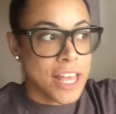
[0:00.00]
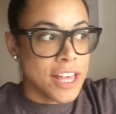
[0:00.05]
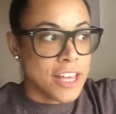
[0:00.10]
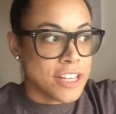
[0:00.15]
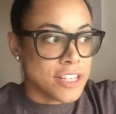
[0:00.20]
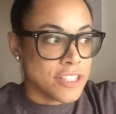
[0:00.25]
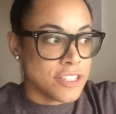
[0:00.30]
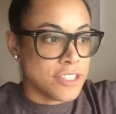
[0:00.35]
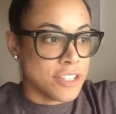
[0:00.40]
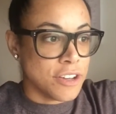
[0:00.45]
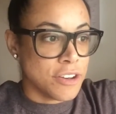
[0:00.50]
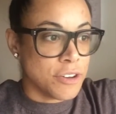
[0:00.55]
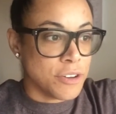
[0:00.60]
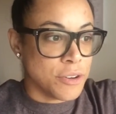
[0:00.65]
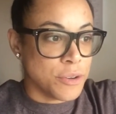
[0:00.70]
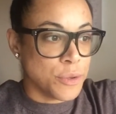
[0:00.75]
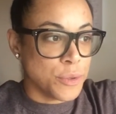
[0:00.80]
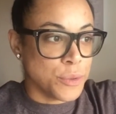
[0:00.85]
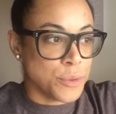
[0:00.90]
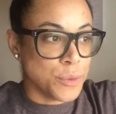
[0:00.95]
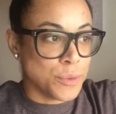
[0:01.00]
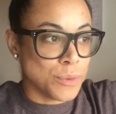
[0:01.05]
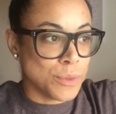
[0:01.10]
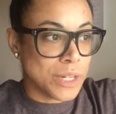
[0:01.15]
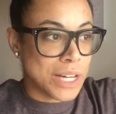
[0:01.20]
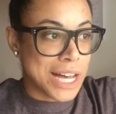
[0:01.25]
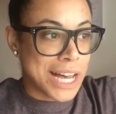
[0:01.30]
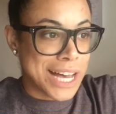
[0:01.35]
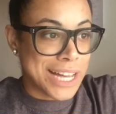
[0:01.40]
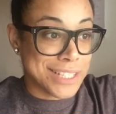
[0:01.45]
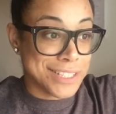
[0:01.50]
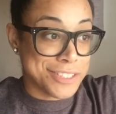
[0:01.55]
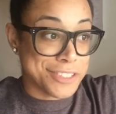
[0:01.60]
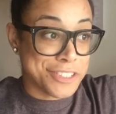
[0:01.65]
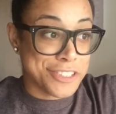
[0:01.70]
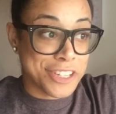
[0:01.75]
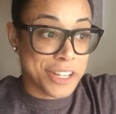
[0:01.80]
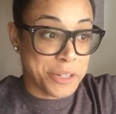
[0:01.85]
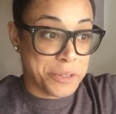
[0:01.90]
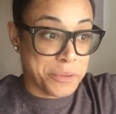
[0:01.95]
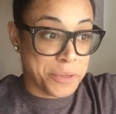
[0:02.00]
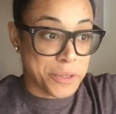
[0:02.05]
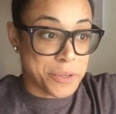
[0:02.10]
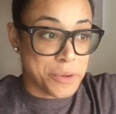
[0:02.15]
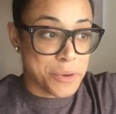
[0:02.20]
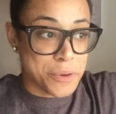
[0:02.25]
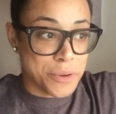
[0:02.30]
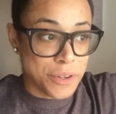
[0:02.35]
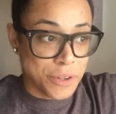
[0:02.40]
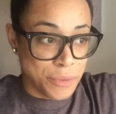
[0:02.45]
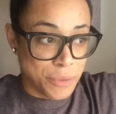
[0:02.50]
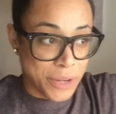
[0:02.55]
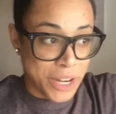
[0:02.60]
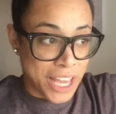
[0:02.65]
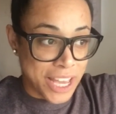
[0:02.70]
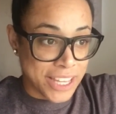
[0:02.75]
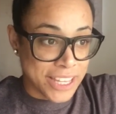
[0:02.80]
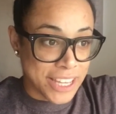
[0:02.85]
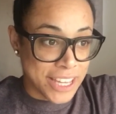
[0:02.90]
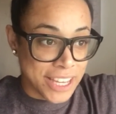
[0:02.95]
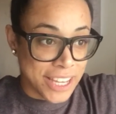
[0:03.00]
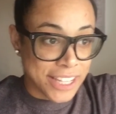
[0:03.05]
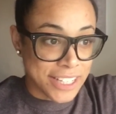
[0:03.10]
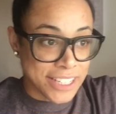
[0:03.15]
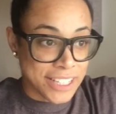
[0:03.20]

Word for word: So I just try to record when I can,